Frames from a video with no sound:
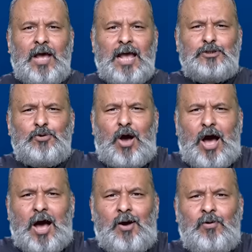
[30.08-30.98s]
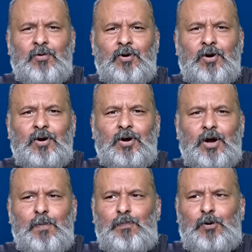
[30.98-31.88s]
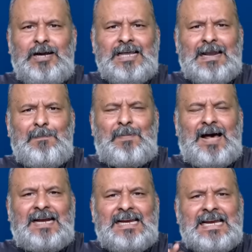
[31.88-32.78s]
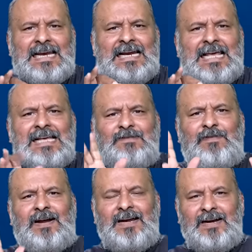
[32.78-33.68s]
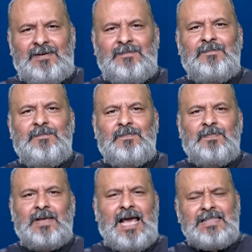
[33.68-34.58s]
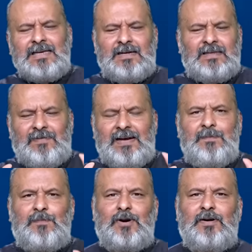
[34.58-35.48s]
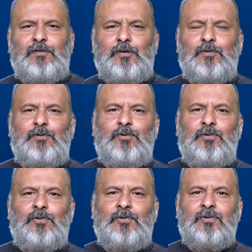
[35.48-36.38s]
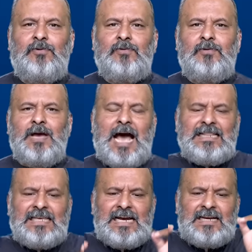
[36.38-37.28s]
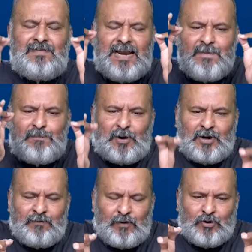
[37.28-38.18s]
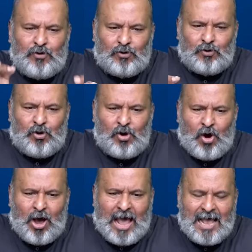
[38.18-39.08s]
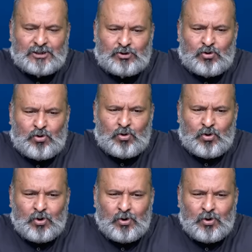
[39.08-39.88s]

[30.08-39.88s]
as to how a political party in India is funded. I think it is very important for you to know. I think it is very important for you to know as to